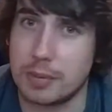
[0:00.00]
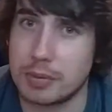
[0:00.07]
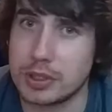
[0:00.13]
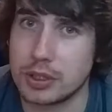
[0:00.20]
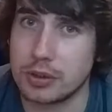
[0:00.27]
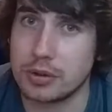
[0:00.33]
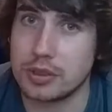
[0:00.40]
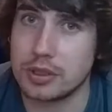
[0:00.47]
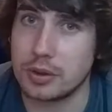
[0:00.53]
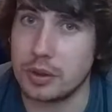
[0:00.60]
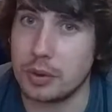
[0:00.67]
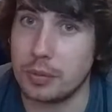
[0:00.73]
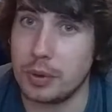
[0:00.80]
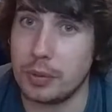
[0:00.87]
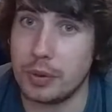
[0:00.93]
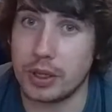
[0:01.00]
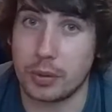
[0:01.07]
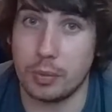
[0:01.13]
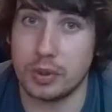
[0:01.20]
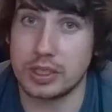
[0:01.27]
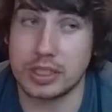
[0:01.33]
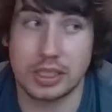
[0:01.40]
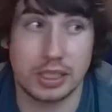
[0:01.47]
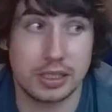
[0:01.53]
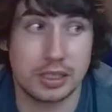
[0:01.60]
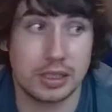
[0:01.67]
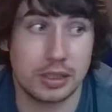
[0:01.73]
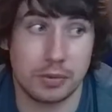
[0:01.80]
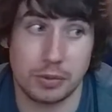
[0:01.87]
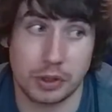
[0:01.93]
episodes, so it went like one season
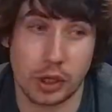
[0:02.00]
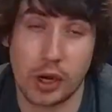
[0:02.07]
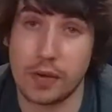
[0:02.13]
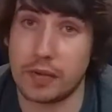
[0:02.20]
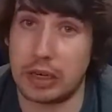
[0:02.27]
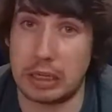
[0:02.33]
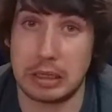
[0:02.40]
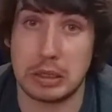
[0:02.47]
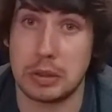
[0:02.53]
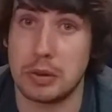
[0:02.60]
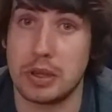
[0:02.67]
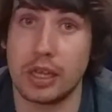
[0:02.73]
and then was off, and I didn't know